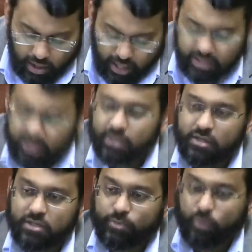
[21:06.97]
And in
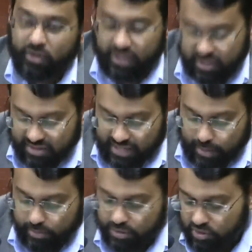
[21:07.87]
this book, he
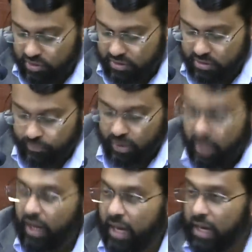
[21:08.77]
establishes
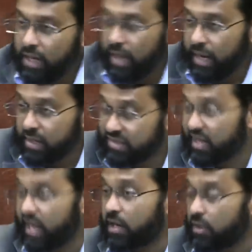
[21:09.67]
a, a
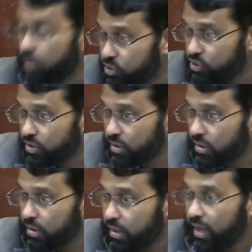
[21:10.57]

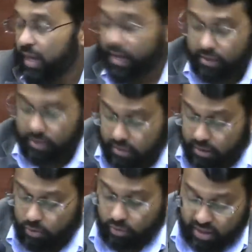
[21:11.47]
psychological and
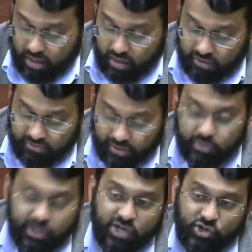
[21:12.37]
theoretical
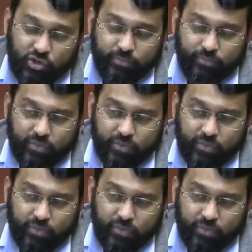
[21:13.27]
foundation